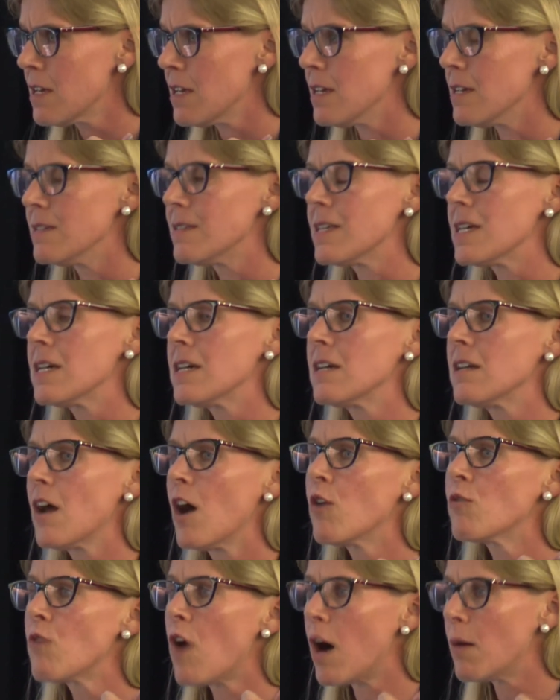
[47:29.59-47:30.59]
Is it
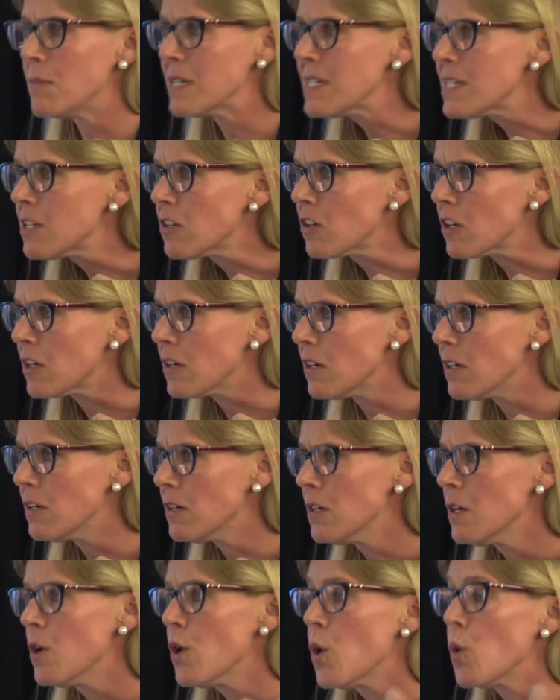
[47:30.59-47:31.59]
a raw
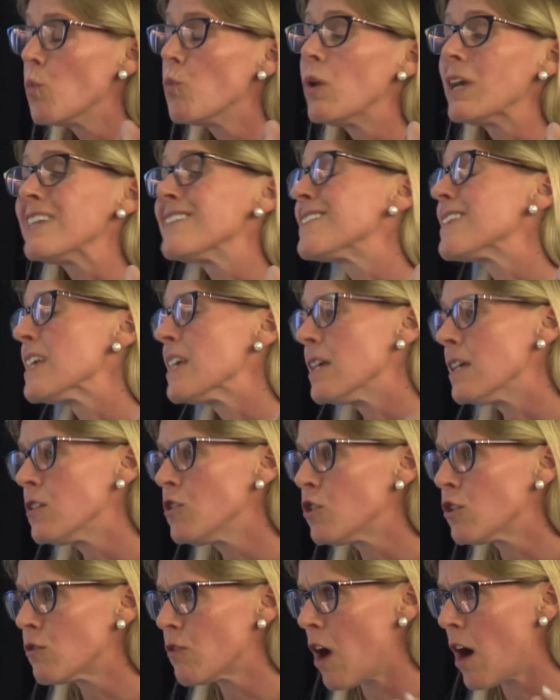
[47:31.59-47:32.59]
material? What is
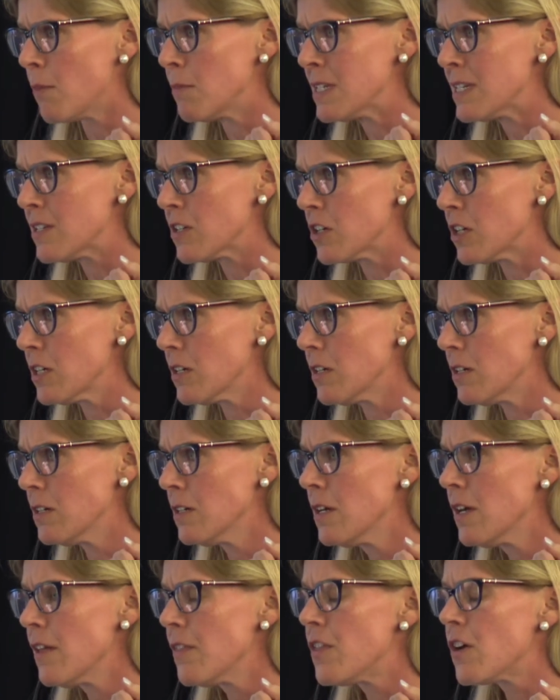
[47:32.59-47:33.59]
in your raw material?
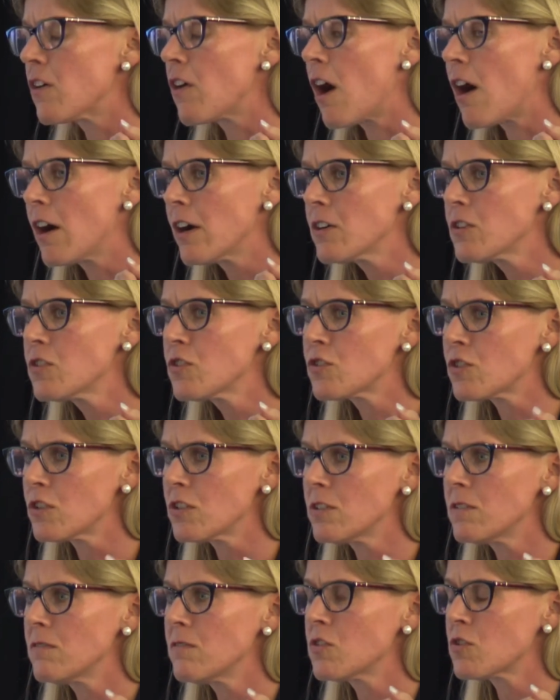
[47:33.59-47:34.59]
There are
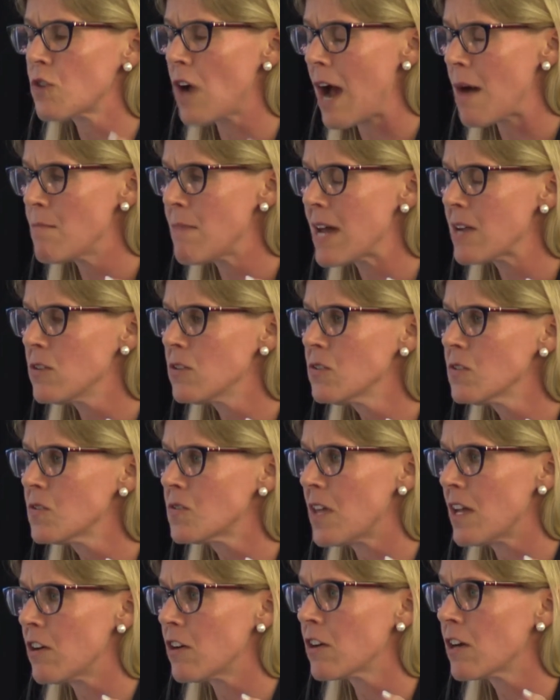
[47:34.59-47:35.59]
certain scrap metals
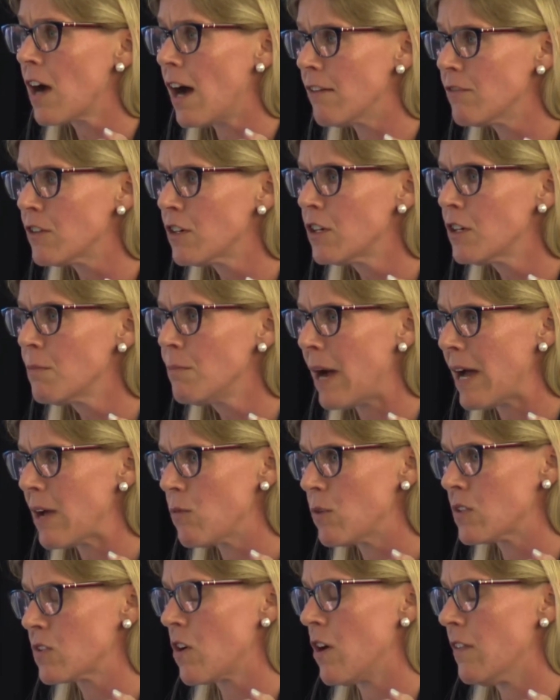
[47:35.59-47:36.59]
that are covered by
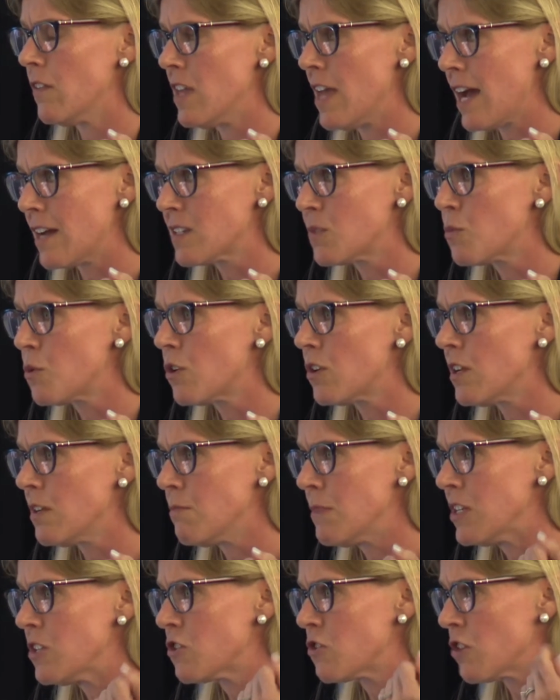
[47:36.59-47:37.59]
what's called the Export
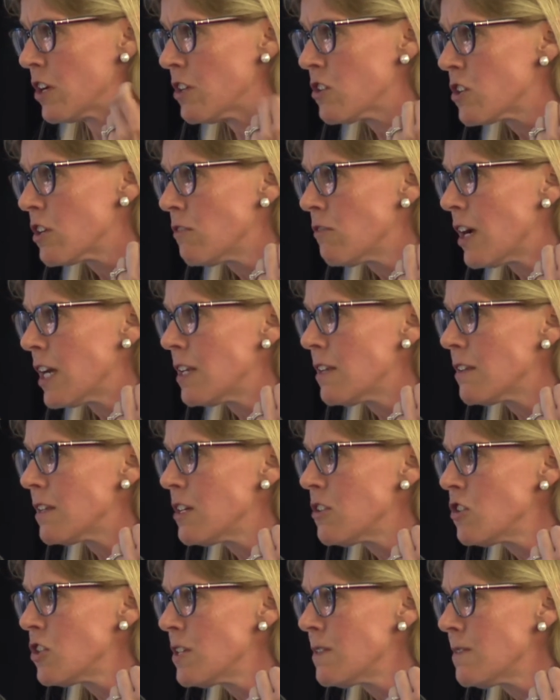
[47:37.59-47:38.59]
Administration
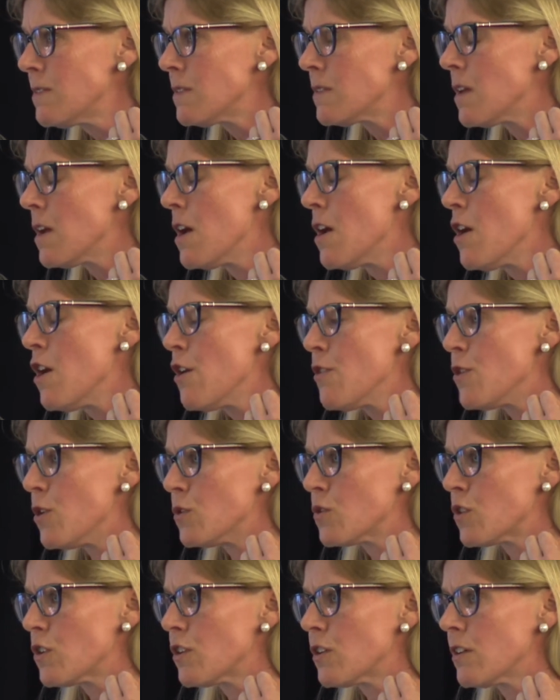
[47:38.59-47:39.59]
Regulations.
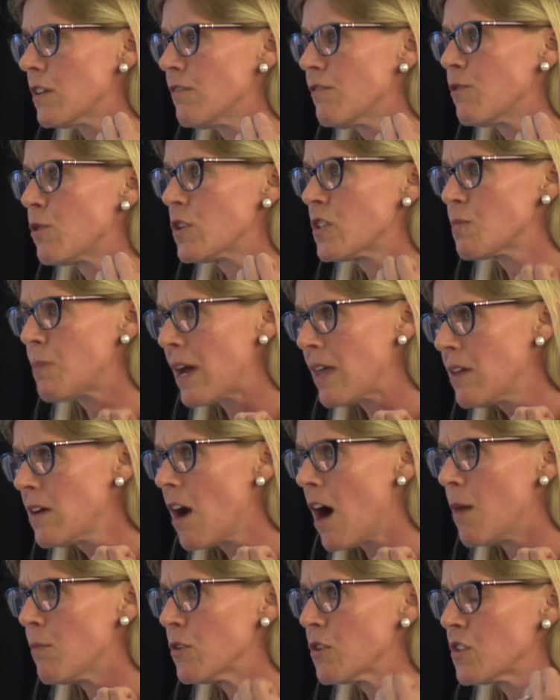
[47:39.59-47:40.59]
Those are enforced by the
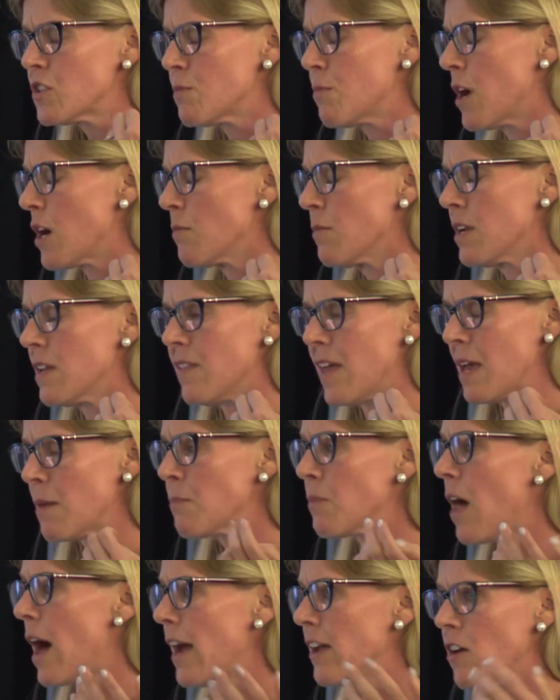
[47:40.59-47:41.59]
Commerce Department, and they
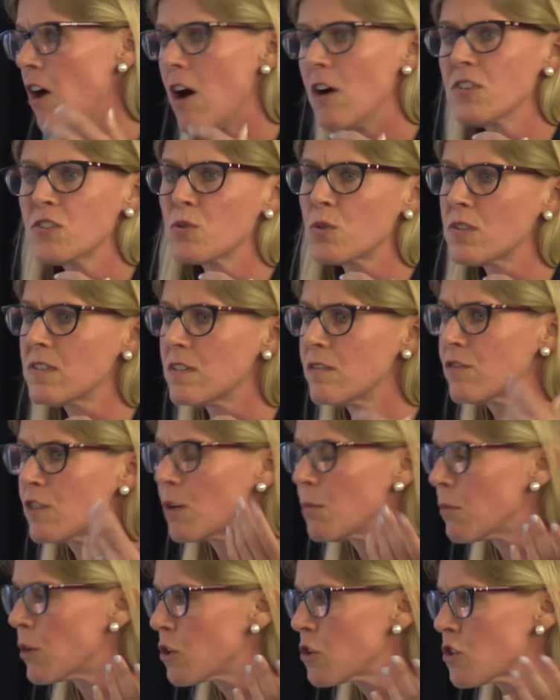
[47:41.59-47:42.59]
apply to all sorts of
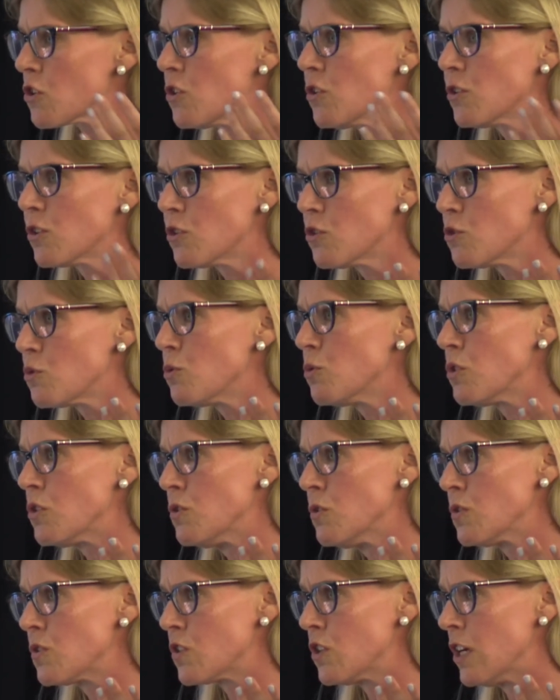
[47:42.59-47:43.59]
commercial or
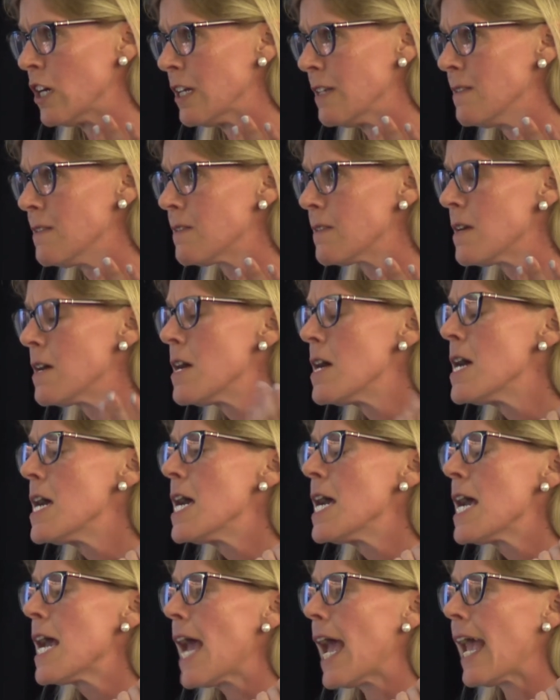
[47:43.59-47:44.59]
dual-use goods.
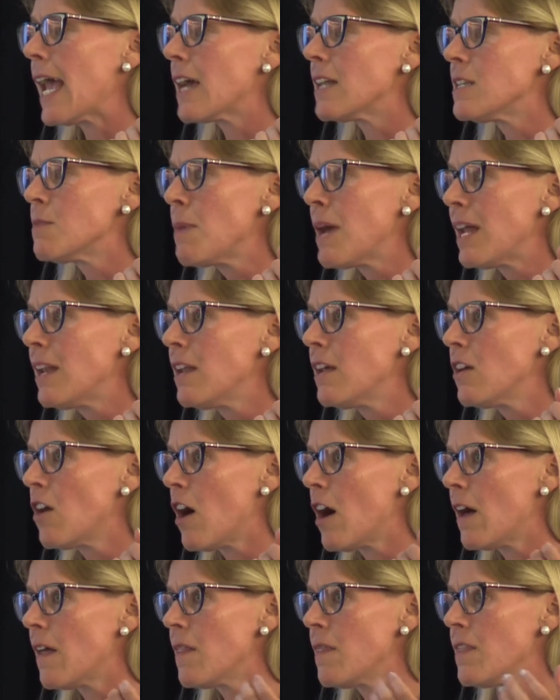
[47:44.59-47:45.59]
And depending
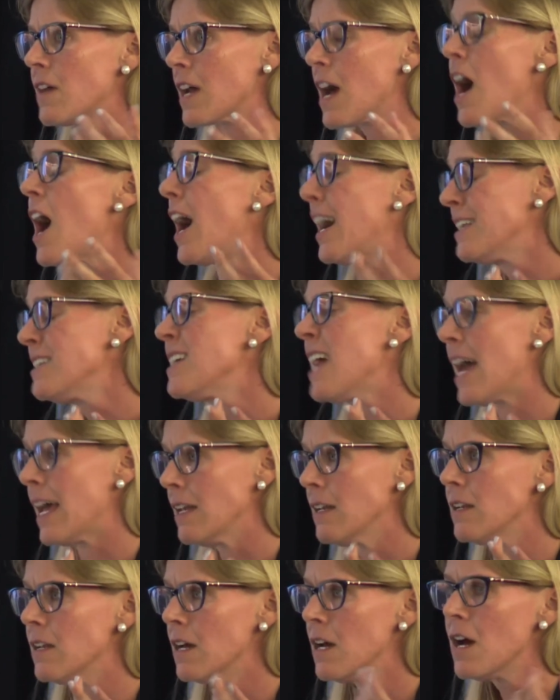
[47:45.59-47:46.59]
on the
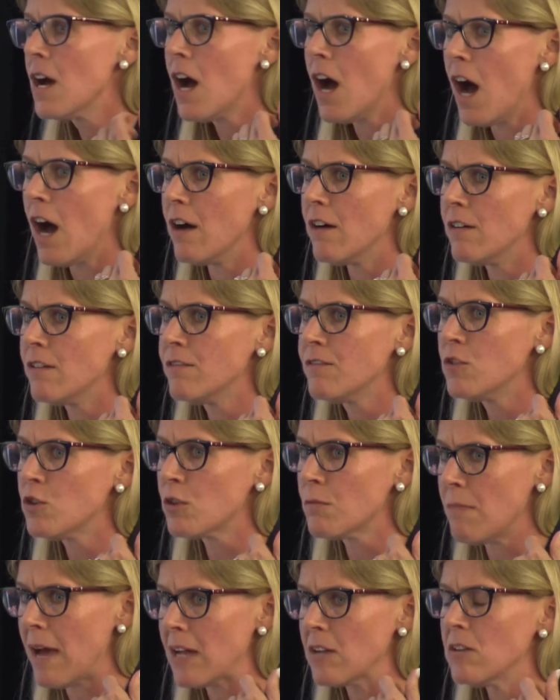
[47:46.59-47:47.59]
content of
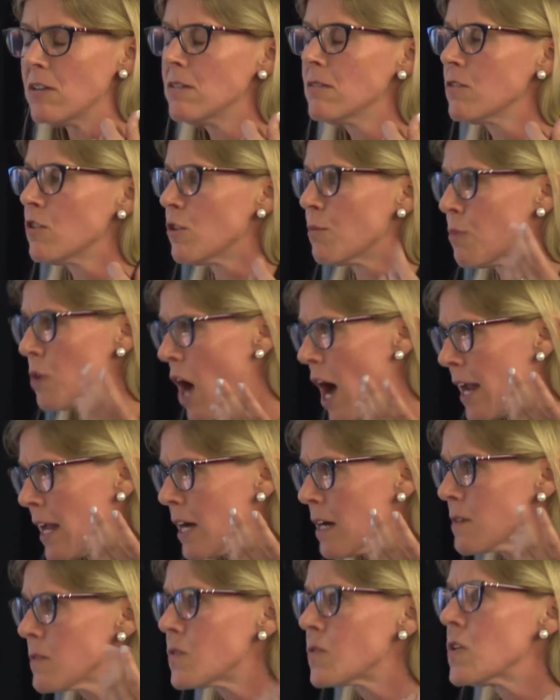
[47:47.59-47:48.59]
your metal, your
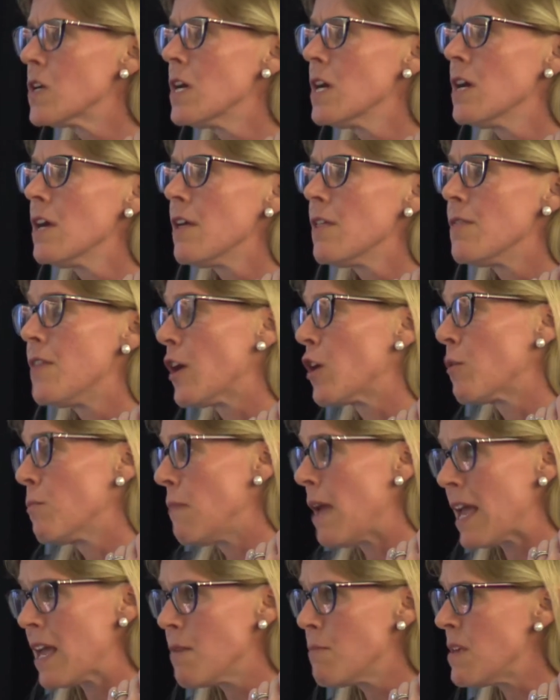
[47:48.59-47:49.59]
products, there
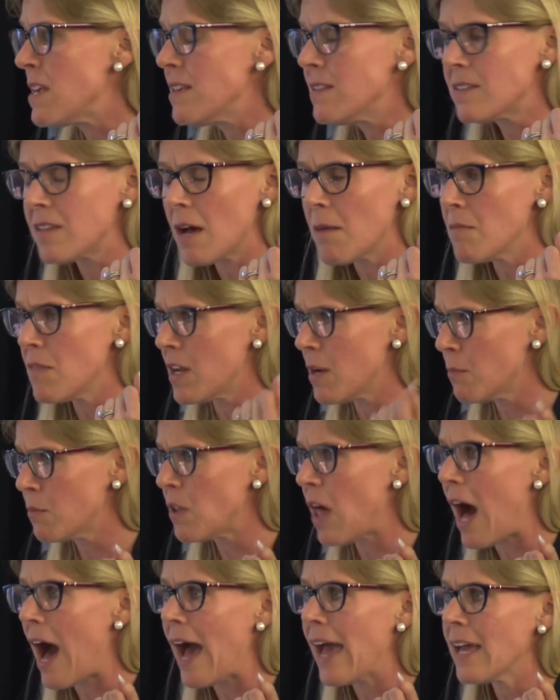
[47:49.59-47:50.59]
may be some that
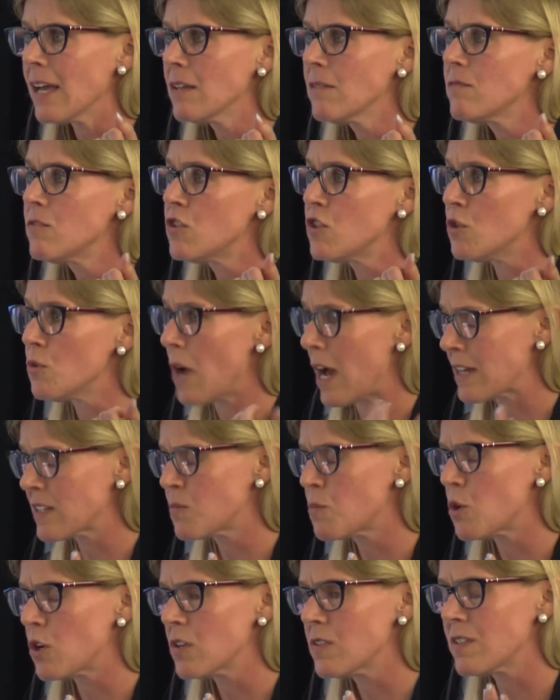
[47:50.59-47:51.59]
apply to
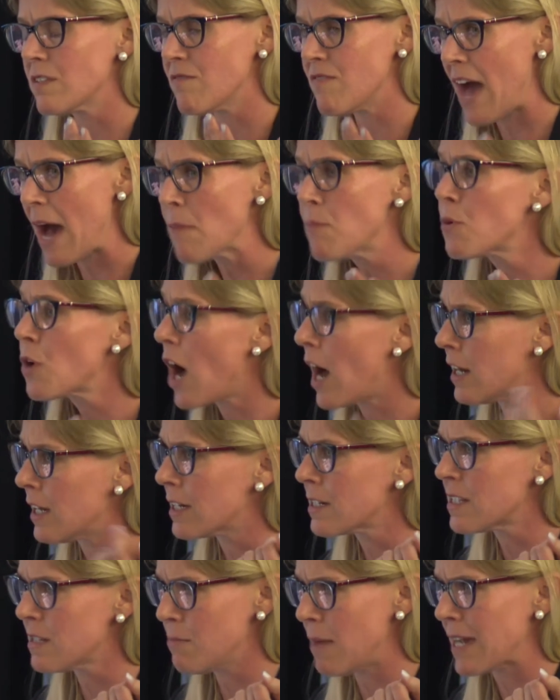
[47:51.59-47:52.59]
exports of that
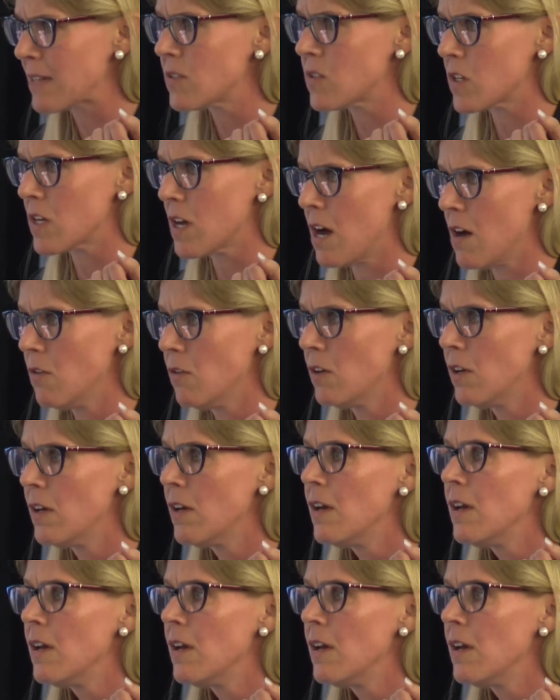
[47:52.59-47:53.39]
product to Mexico.